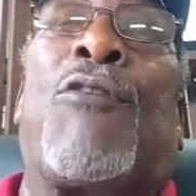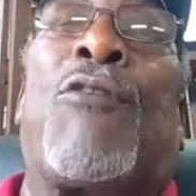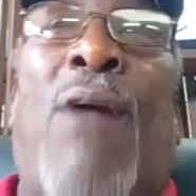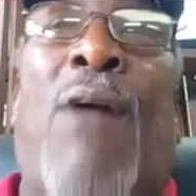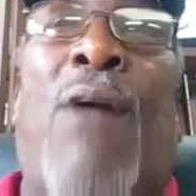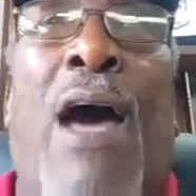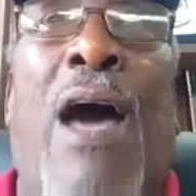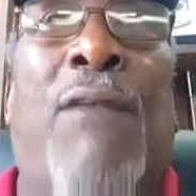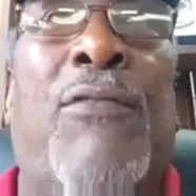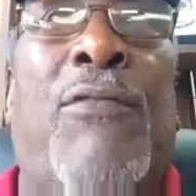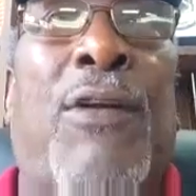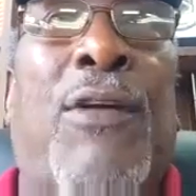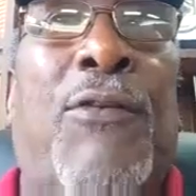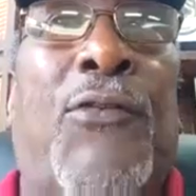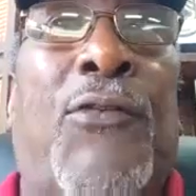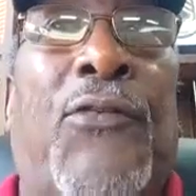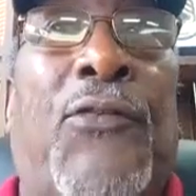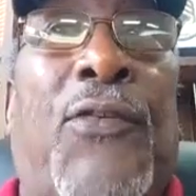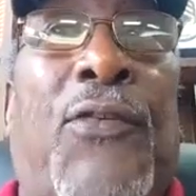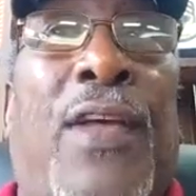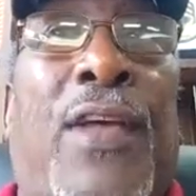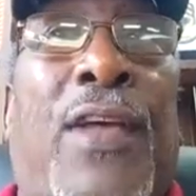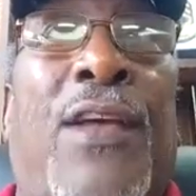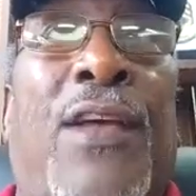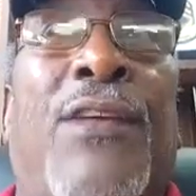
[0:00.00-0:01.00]
around
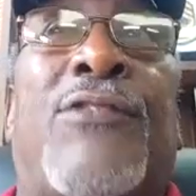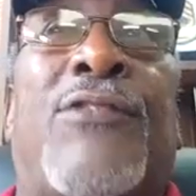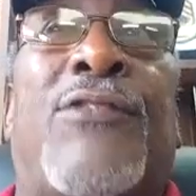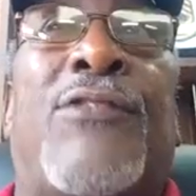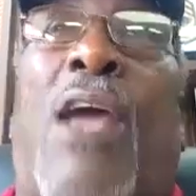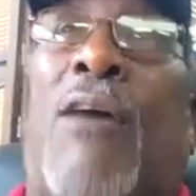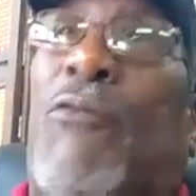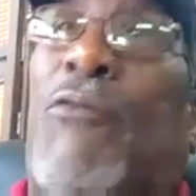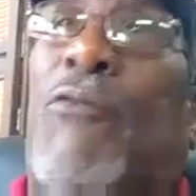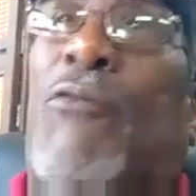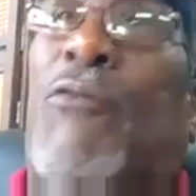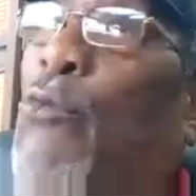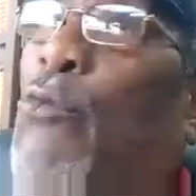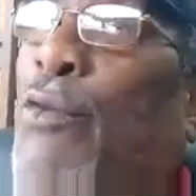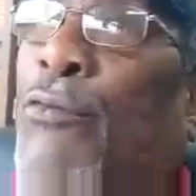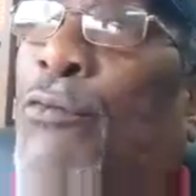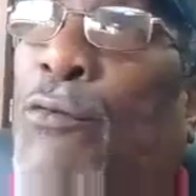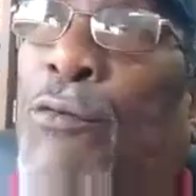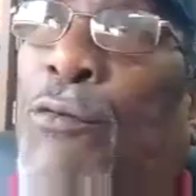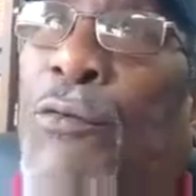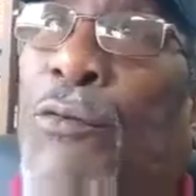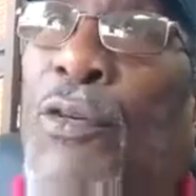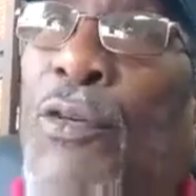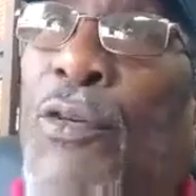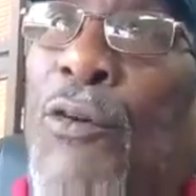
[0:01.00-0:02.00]
those things. You have to
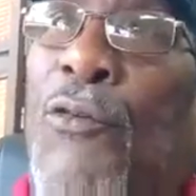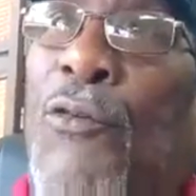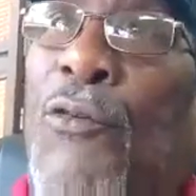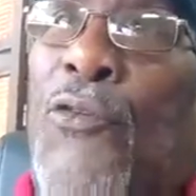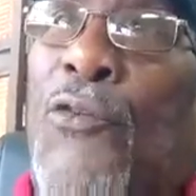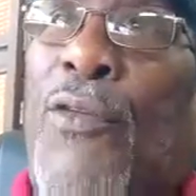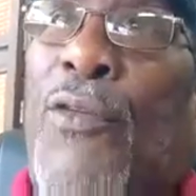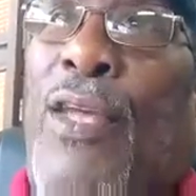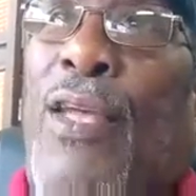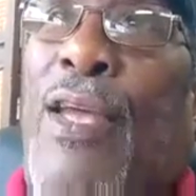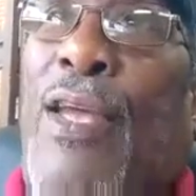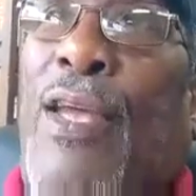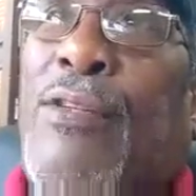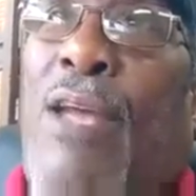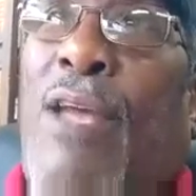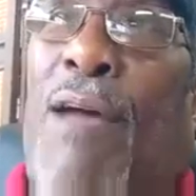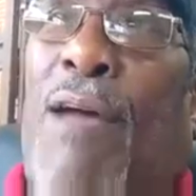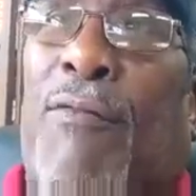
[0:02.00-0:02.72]
work through those things.